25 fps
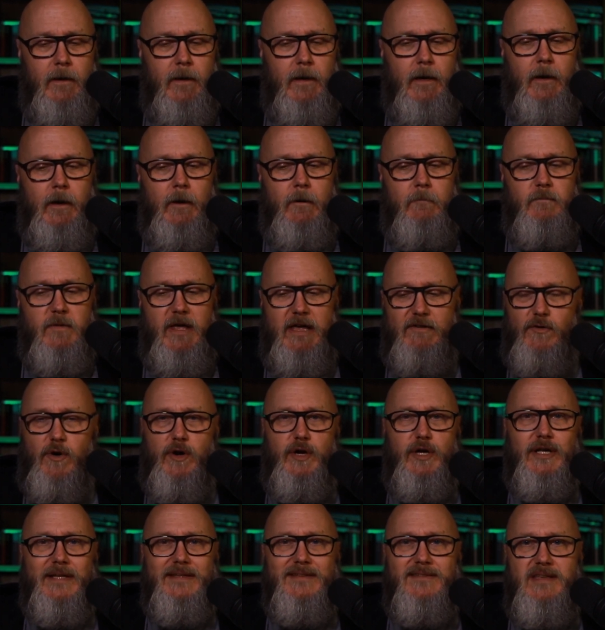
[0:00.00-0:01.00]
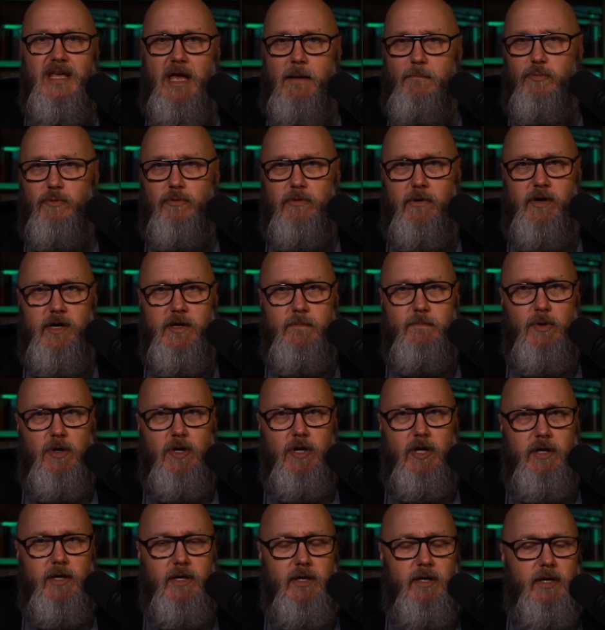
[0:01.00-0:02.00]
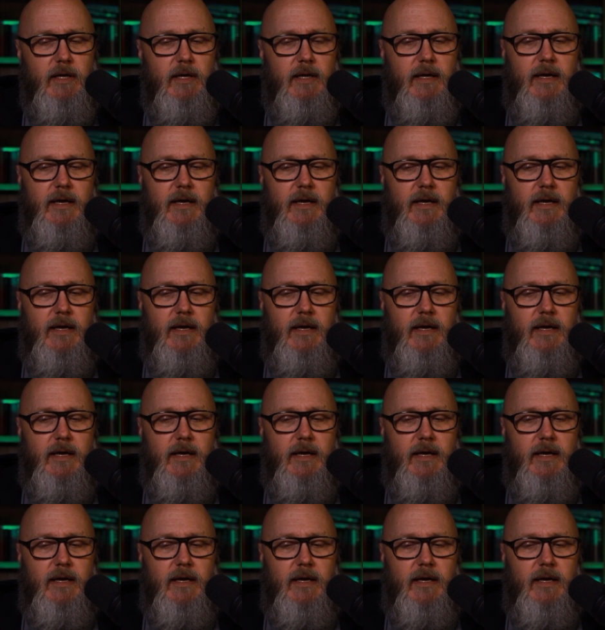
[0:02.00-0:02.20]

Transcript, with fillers: A very contemporary book,